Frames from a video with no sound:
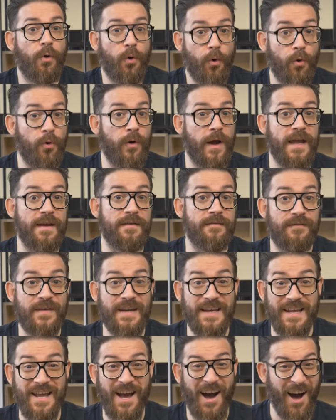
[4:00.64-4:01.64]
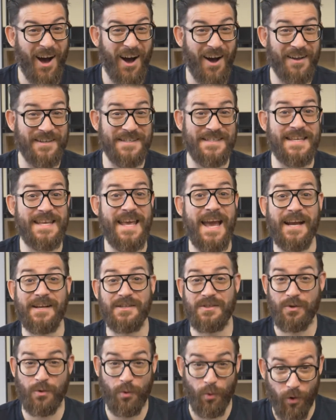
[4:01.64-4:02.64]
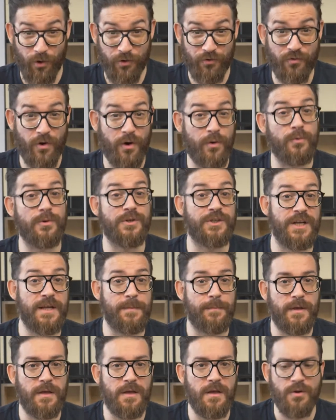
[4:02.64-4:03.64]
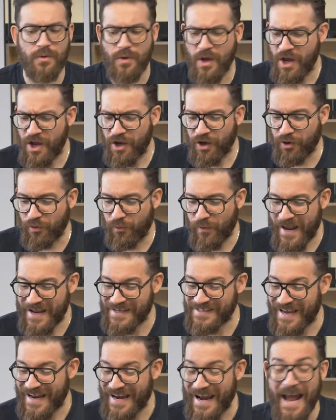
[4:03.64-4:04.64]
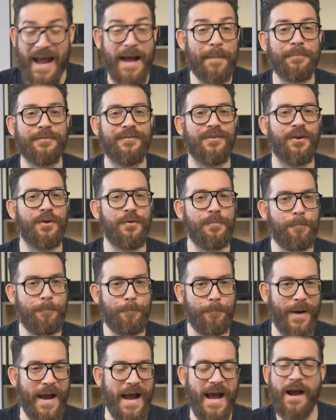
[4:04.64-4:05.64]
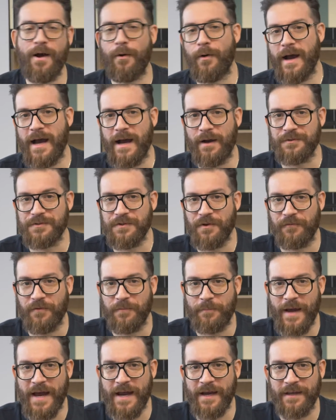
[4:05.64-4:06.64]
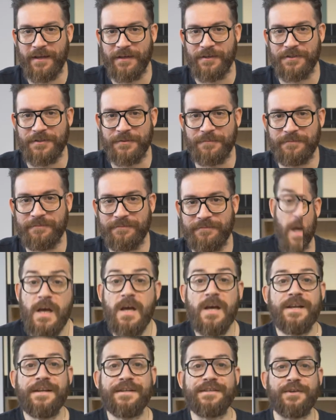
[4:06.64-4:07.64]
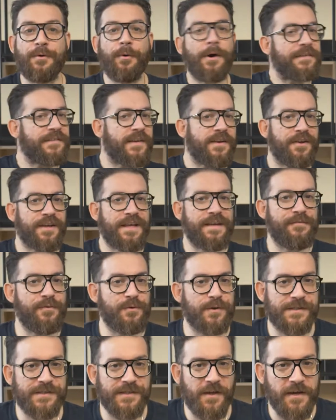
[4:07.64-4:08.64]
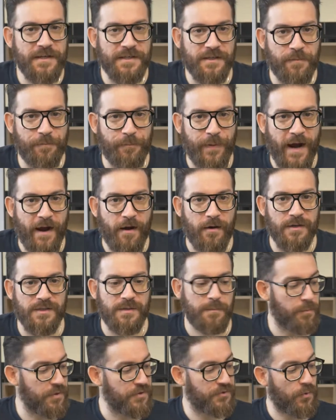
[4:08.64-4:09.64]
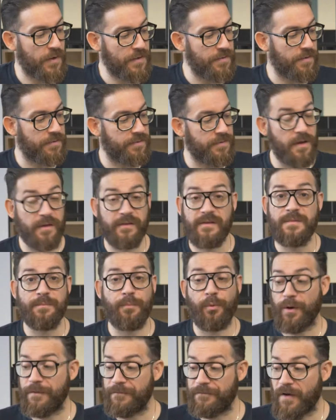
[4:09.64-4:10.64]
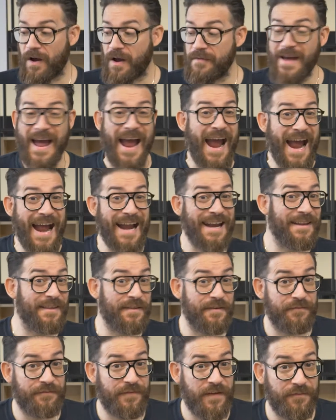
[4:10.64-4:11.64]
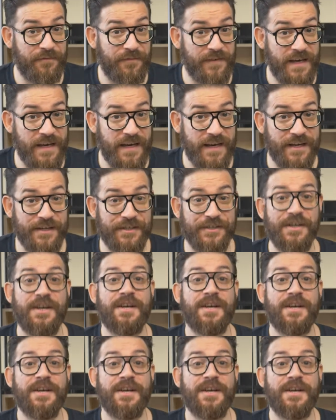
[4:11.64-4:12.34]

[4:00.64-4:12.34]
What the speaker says: or NVIDIA RTX Quadro GPU creates an absolute powerhouse of a package. So I said I'd give you a size comparison between the 13.5 and the 15-inch